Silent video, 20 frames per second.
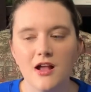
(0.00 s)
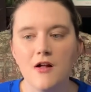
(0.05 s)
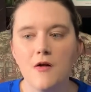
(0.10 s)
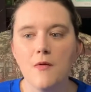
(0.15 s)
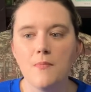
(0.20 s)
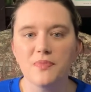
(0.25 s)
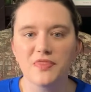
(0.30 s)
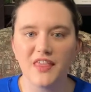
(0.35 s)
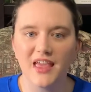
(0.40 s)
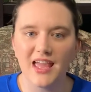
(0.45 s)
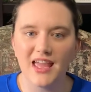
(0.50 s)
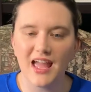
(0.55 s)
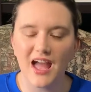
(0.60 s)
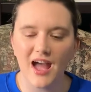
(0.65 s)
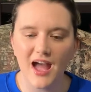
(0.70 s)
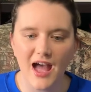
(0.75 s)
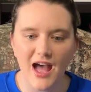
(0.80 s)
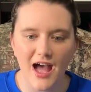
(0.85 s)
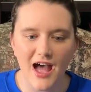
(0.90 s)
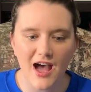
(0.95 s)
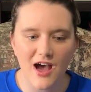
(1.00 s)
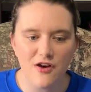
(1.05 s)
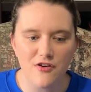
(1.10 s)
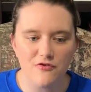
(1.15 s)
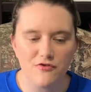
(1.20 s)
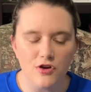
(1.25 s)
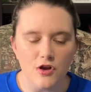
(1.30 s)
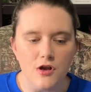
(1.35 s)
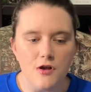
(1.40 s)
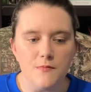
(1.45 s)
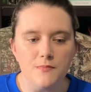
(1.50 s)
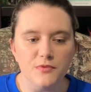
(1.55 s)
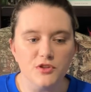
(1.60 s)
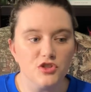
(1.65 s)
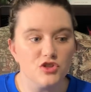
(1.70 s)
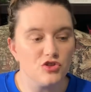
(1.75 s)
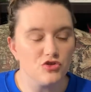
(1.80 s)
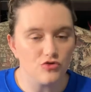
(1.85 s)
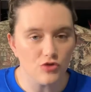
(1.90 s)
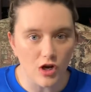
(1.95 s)
They have
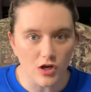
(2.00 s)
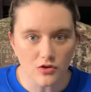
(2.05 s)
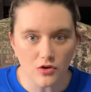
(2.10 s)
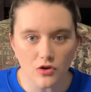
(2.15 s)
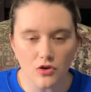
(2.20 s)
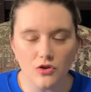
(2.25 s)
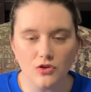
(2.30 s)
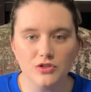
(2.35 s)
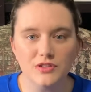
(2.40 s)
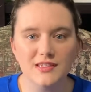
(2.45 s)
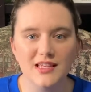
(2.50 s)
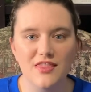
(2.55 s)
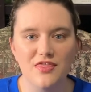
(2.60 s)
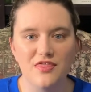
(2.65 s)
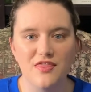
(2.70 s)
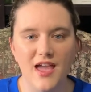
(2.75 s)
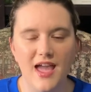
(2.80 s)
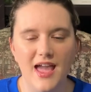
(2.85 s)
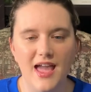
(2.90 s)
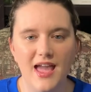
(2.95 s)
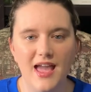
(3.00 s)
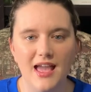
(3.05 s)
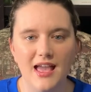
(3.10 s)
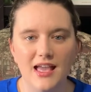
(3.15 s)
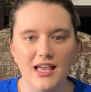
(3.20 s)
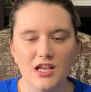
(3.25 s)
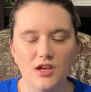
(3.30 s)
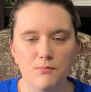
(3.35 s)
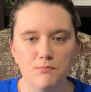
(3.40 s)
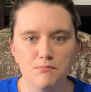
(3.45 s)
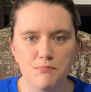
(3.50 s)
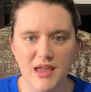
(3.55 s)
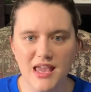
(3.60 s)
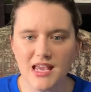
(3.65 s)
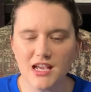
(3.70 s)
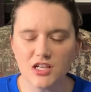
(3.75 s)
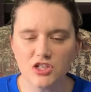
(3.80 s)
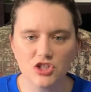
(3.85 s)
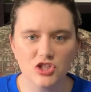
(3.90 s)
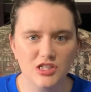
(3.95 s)
struggles, they
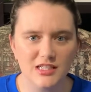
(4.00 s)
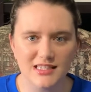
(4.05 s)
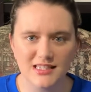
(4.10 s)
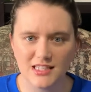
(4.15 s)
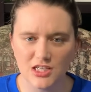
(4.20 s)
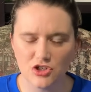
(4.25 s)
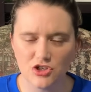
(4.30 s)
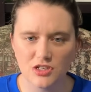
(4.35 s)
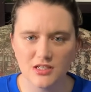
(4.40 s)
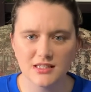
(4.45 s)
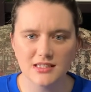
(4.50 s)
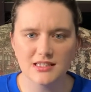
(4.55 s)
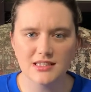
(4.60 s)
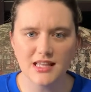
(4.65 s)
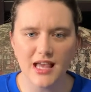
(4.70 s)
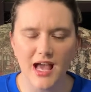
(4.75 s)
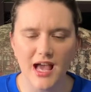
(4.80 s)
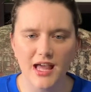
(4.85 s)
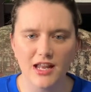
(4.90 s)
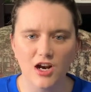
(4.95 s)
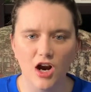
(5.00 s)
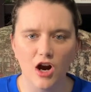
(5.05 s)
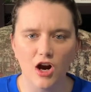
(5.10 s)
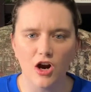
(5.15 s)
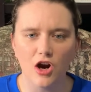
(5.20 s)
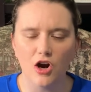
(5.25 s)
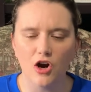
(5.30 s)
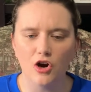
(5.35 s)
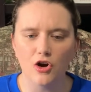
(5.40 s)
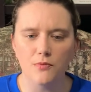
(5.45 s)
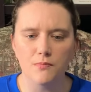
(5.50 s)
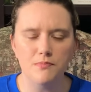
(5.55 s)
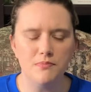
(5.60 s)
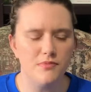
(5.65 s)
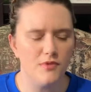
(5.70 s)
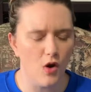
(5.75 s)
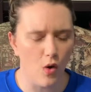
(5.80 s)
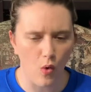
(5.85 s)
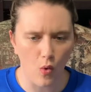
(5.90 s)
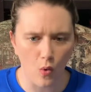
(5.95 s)
make decisions that are
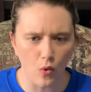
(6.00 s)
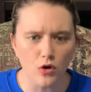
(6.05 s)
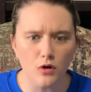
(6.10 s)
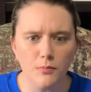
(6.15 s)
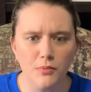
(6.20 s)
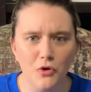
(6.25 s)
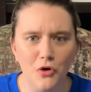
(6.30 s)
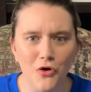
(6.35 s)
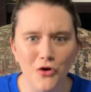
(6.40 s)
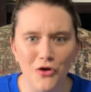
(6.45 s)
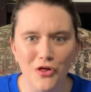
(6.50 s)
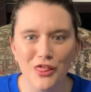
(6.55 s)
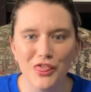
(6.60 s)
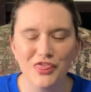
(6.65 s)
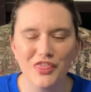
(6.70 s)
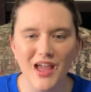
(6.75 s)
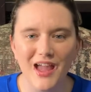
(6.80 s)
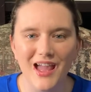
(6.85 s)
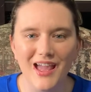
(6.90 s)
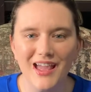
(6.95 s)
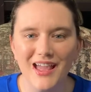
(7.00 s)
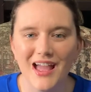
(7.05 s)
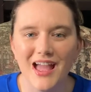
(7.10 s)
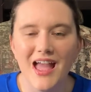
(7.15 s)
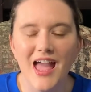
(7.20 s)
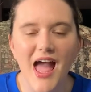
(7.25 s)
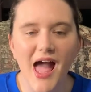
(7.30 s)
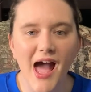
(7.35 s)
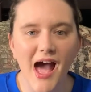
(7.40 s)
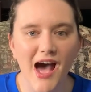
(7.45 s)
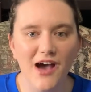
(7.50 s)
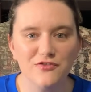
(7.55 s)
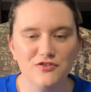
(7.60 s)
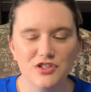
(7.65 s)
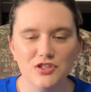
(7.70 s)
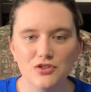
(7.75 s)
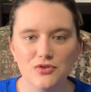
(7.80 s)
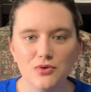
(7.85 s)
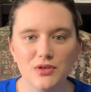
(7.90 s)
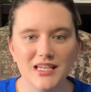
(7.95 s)
horrible, they have
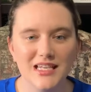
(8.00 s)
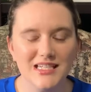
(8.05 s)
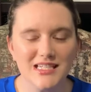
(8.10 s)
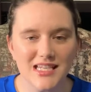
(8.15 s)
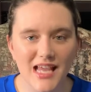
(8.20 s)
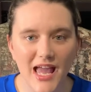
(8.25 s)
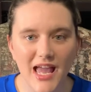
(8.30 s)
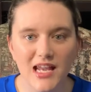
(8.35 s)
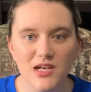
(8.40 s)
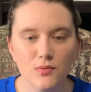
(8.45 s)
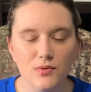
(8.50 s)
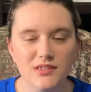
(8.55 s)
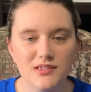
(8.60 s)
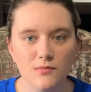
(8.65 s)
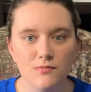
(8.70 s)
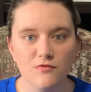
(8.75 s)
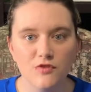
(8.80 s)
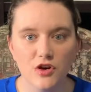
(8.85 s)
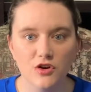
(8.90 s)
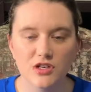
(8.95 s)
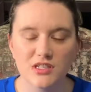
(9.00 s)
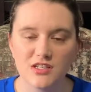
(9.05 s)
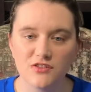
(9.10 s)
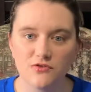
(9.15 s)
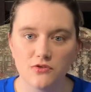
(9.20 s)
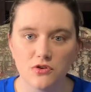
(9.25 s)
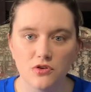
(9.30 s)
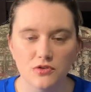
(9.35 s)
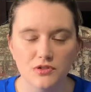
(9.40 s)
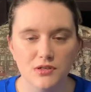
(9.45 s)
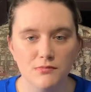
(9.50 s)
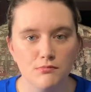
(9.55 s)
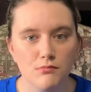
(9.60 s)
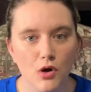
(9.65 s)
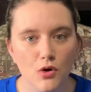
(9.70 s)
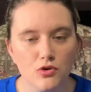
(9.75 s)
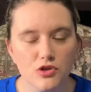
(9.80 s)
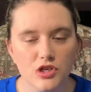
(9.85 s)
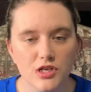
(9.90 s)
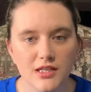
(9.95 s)
to contend with some very difficult
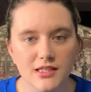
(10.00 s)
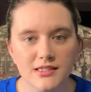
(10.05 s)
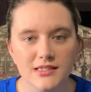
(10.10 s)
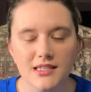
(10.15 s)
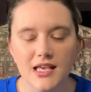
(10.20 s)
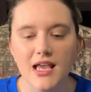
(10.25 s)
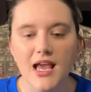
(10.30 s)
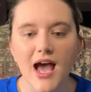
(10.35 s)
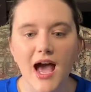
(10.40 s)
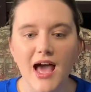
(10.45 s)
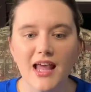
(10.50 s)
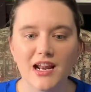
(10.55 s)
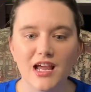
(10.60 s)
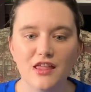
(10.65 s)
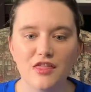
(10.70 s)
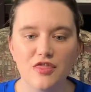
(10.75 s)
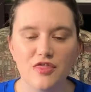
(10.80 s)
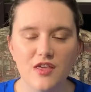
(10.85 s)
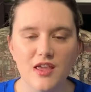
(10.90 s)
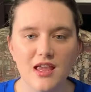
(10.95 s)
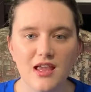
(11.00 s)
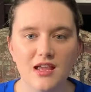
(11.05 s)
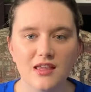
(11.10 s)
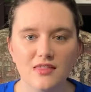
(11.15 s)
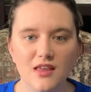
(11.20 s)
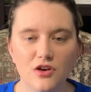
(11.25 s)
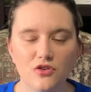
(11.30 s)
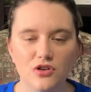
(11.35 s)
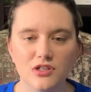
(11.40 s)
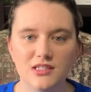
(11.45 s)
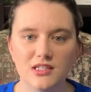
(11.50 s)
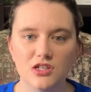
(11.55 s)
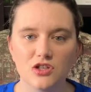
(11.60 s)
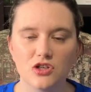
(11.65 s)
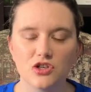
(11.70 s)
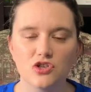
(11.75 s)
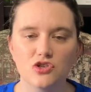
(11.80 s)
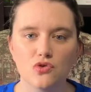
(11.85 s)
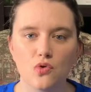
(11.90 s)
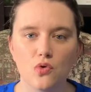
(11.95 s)
emotions, and I think that Kristin
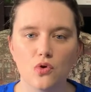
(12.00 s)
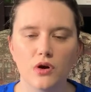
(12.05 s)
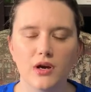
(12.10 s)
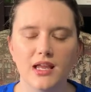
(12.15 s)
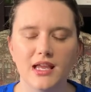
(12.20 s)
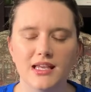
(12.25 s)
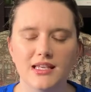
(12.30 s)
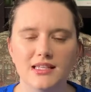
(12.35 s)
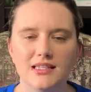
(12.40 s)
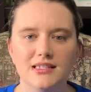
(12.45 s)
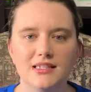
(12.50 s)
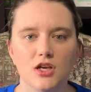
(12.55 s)
Cashore is